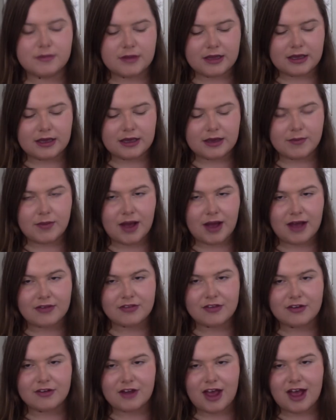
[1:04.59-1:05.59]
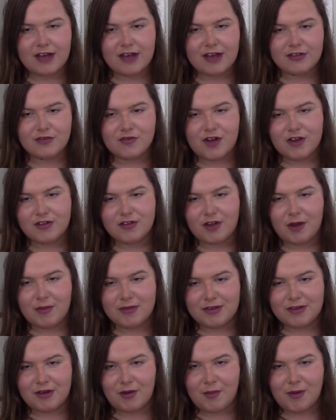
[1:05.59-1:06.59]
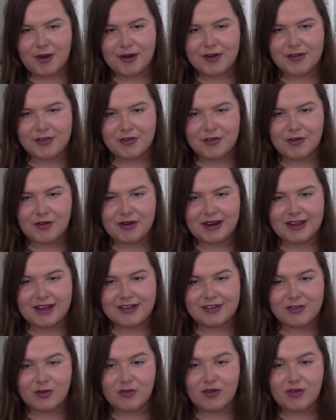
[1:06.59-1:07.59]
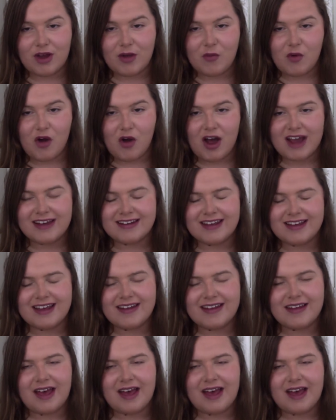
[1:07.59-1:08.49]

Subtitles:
the pass the test first time with 0 minors, or at least sort of like what I did.